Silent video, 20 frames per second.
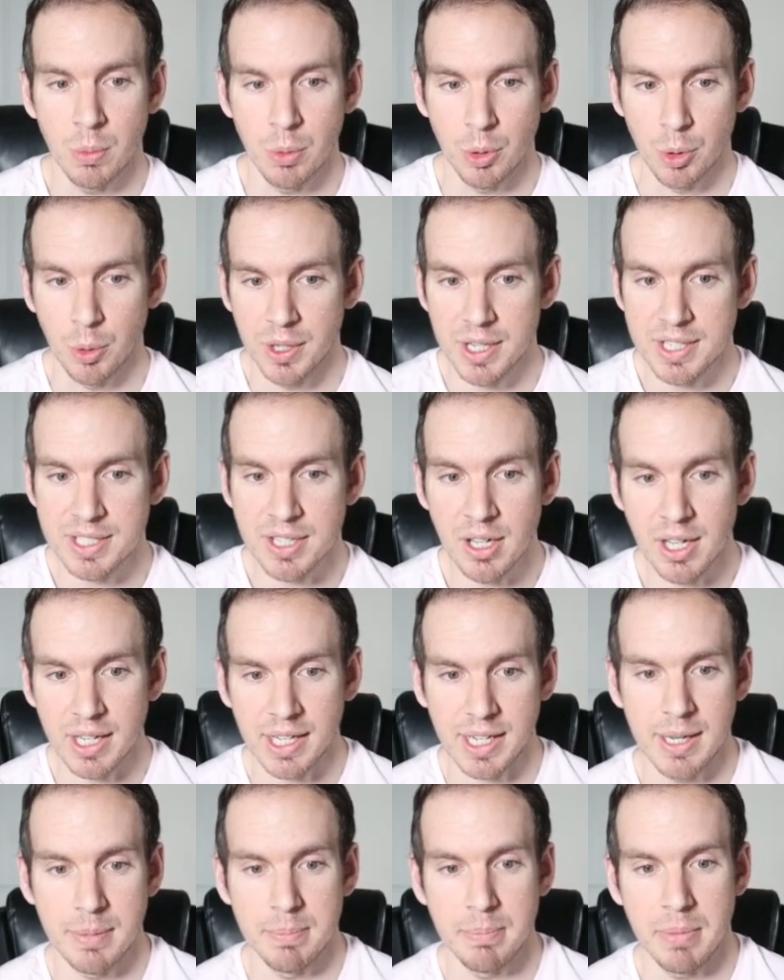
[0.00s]
We're going to
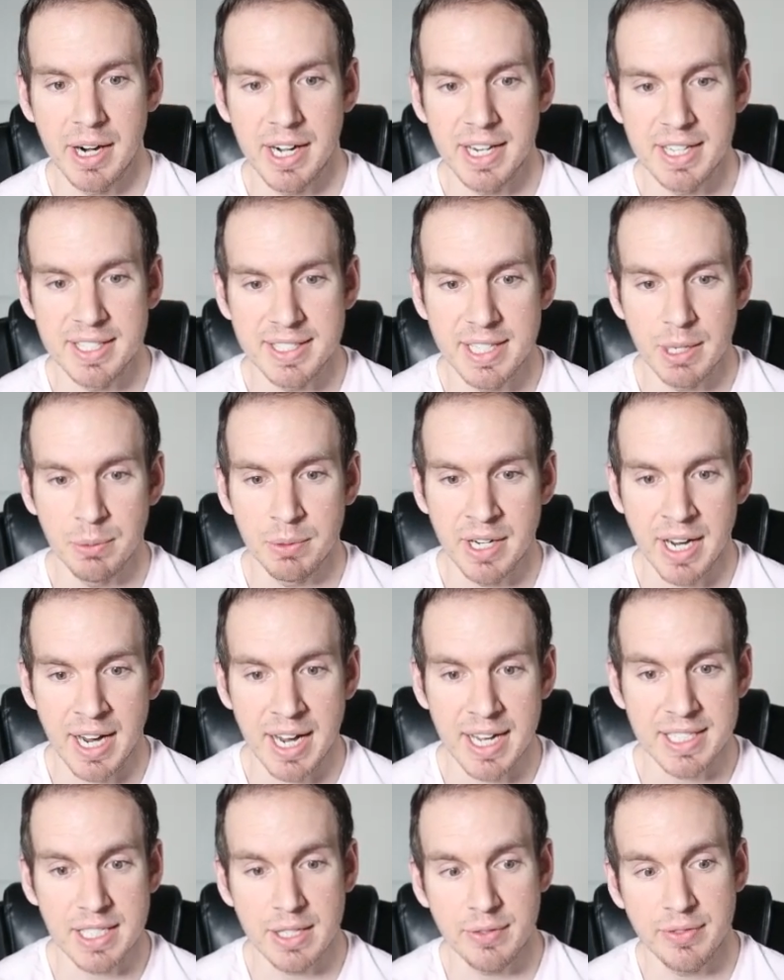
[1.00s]
talk, Biden said when
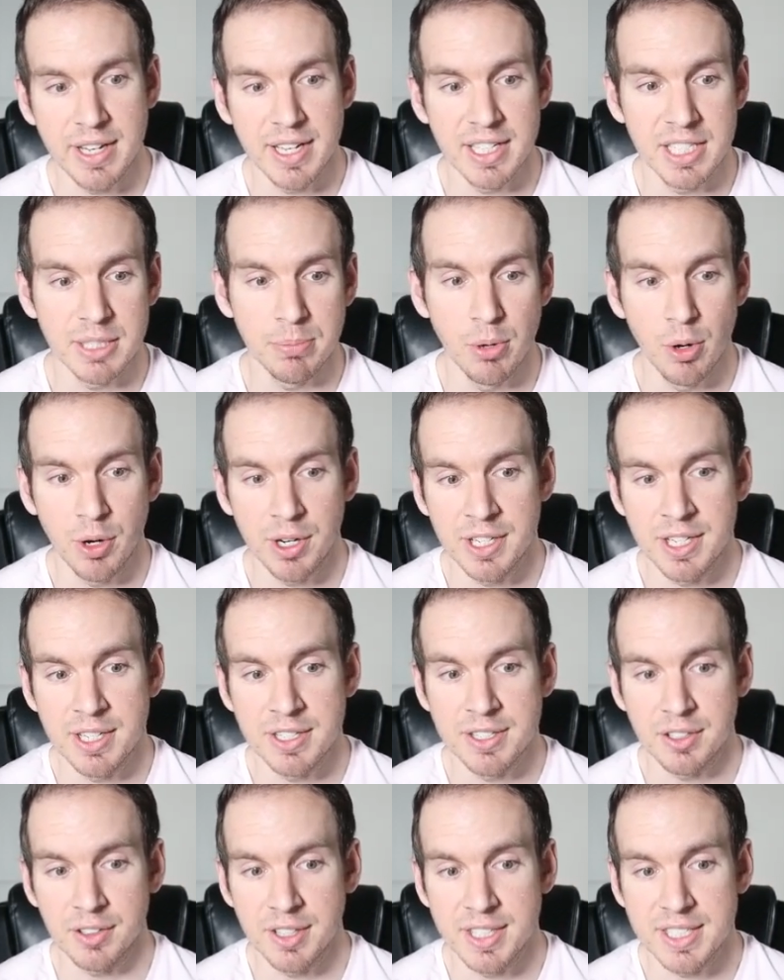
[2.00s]
asked if he had spoken to
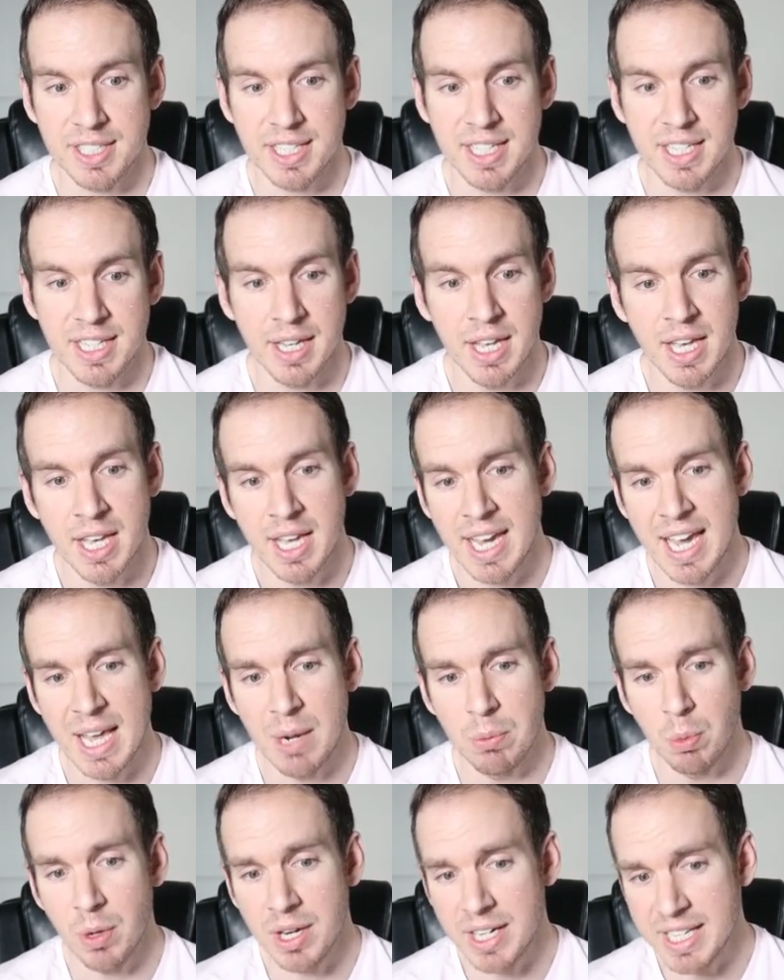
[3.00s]
Zelensky
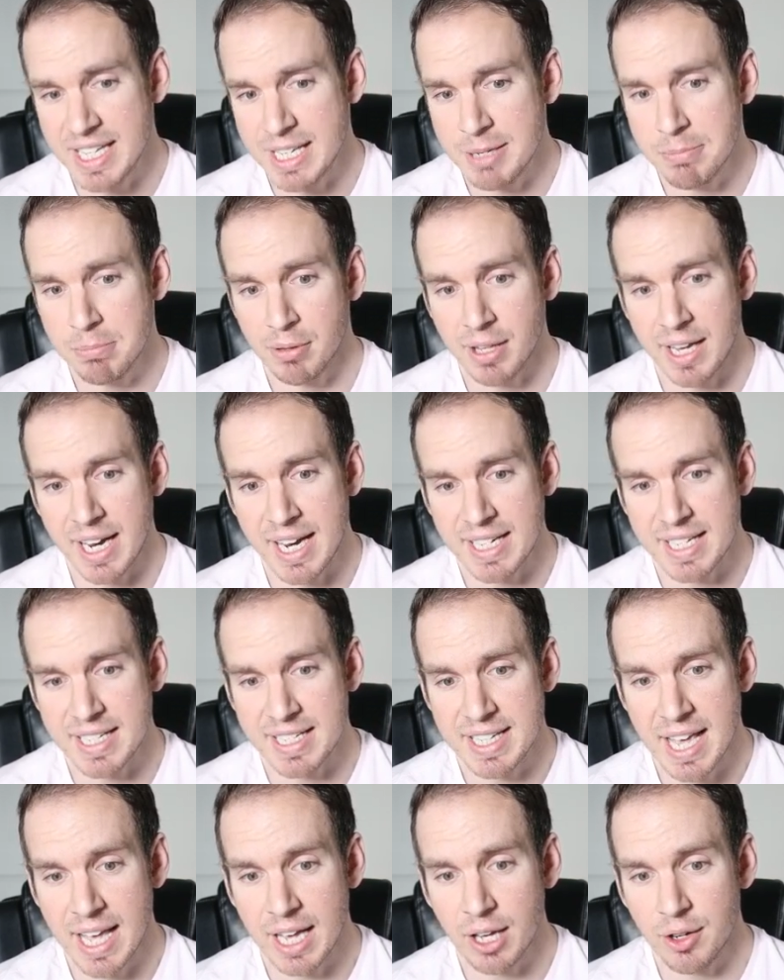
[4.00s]
and what he planned to
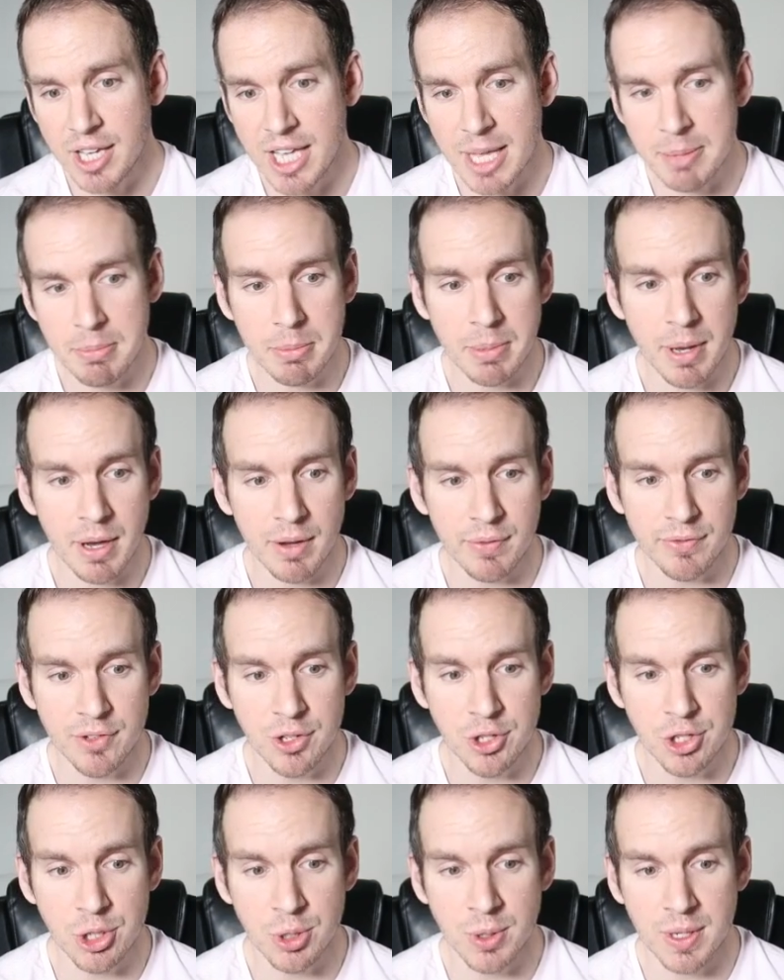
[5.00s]
tell him about
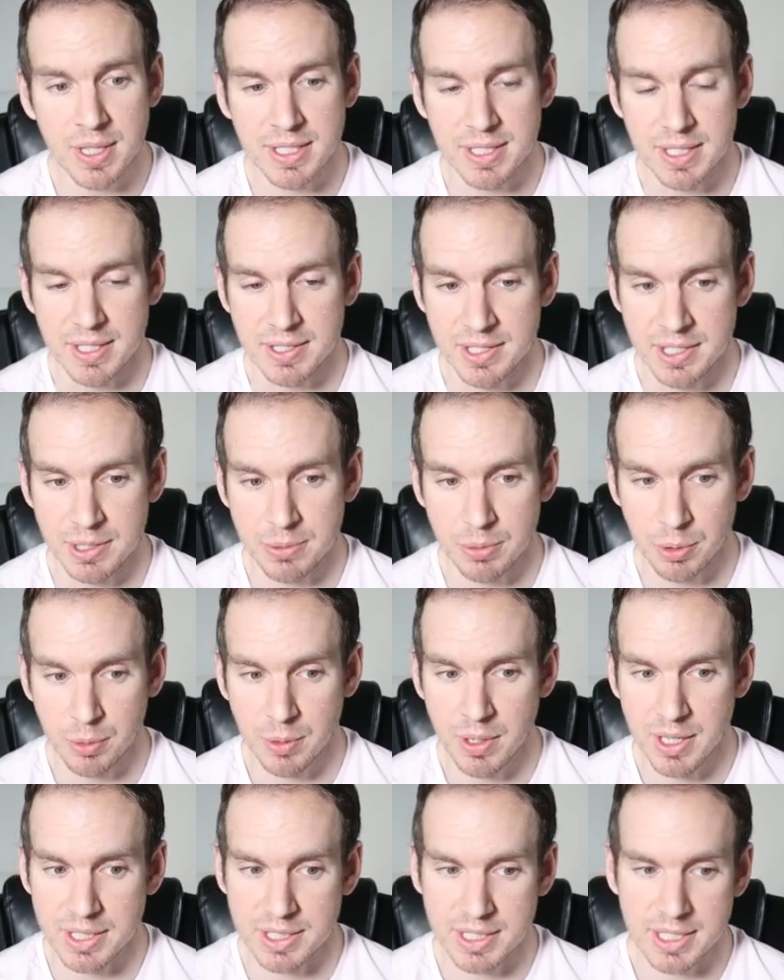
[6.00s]
future assistance
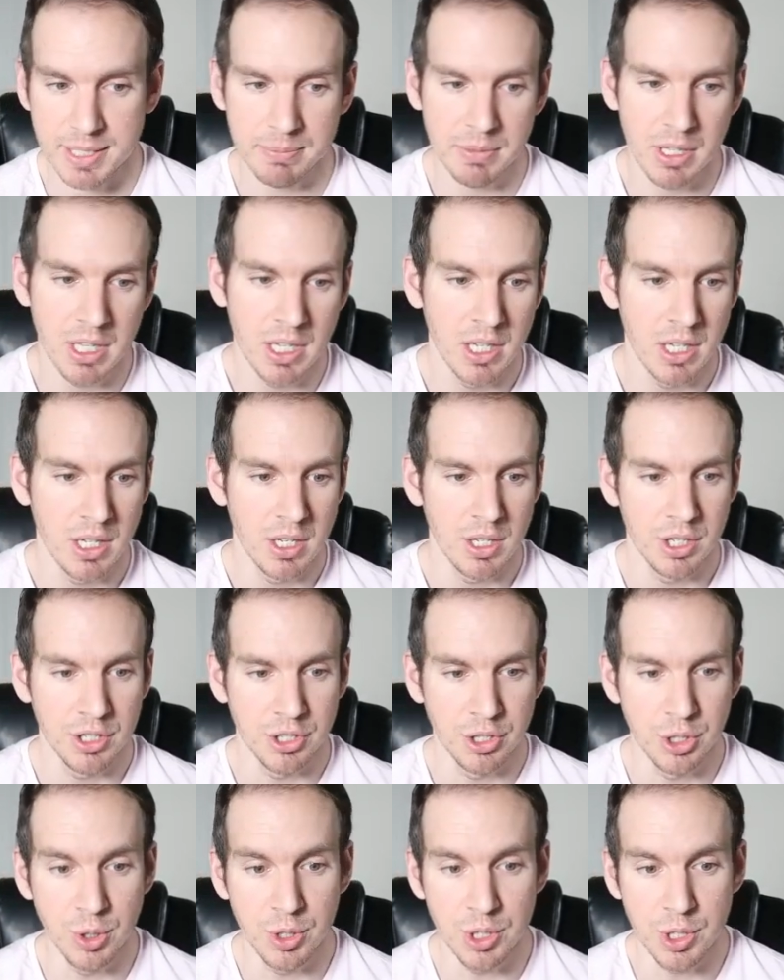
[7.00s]
requests.
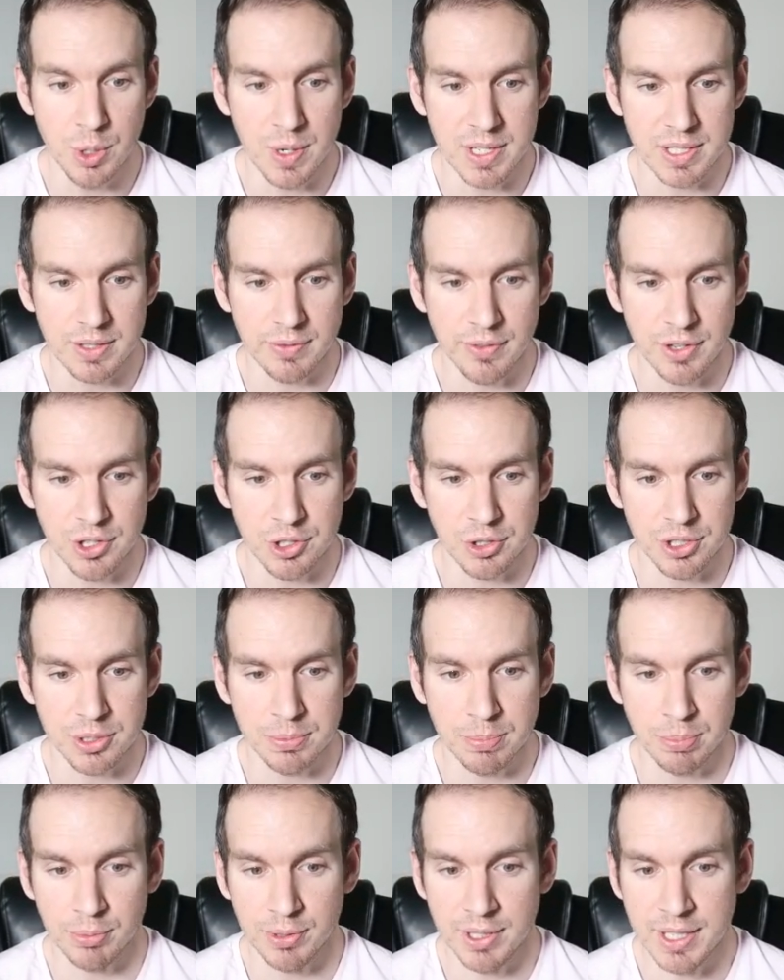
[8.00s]
Two U.S.
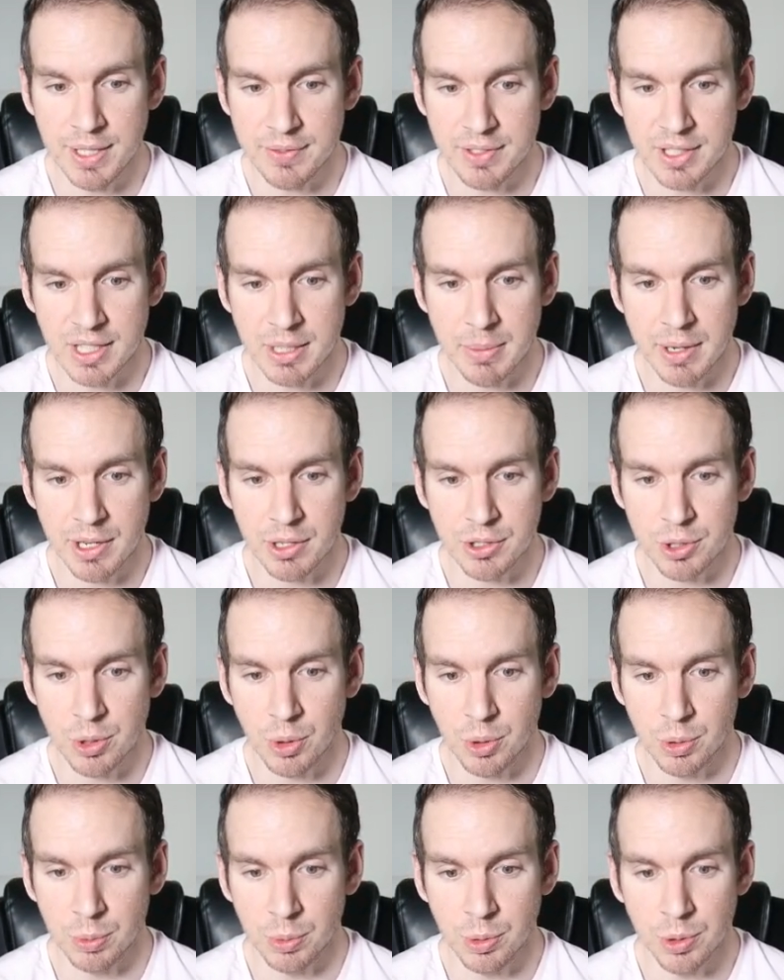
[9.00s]
officials briefed on the matter
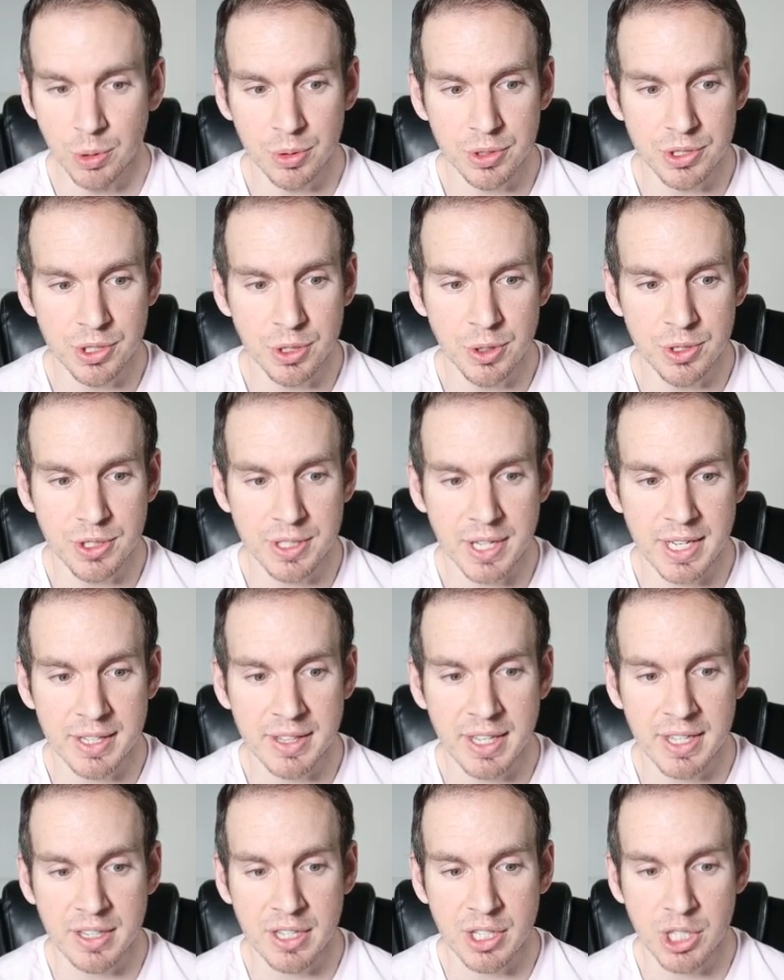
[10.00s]
told Reuters Tuesday
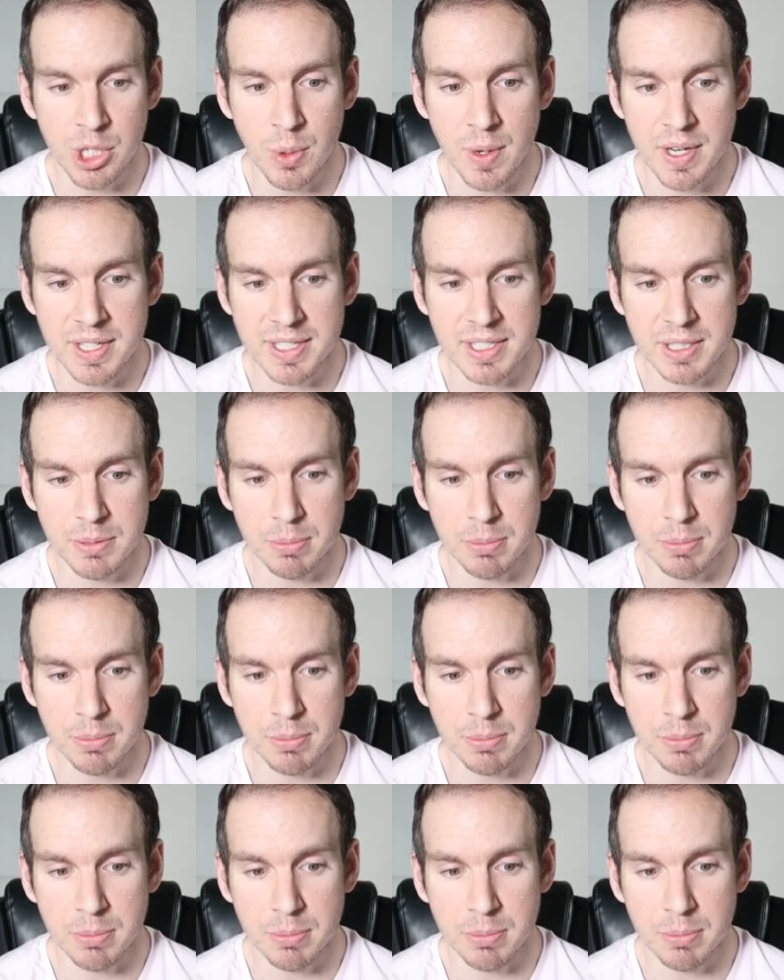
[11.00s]
that the U.S.